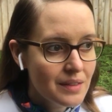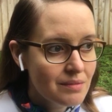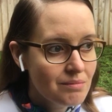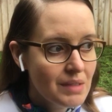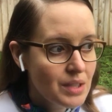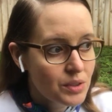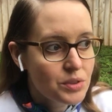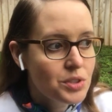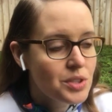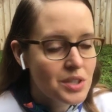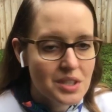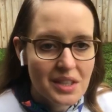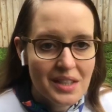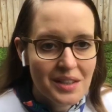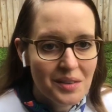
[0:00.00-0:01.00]
It looks
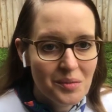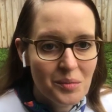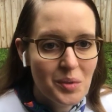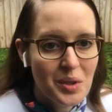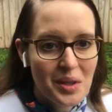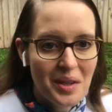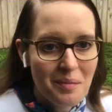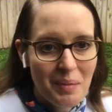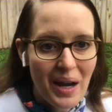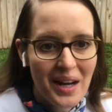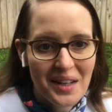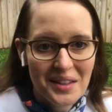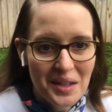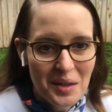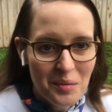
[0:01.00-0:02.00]
just like what the
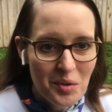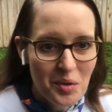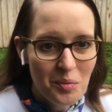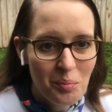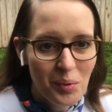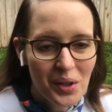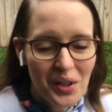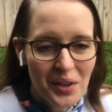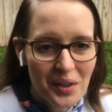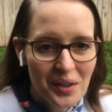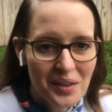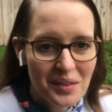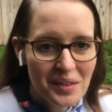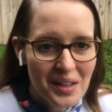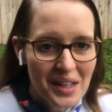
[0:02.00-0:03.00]
packet they would have printed
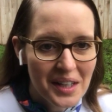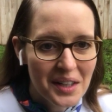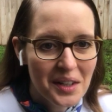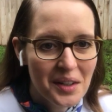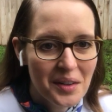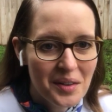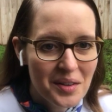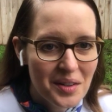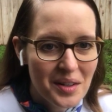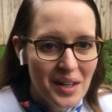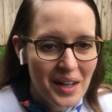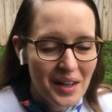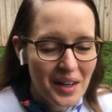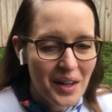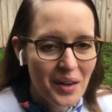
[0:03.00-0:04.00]
and
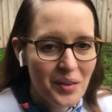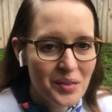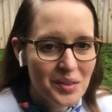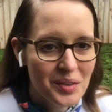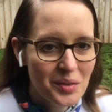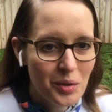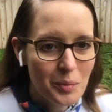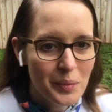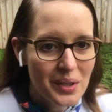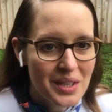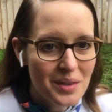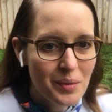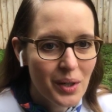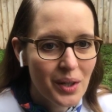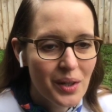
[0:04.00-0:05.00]
handed out normally,
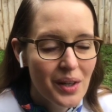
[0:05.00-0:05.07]
where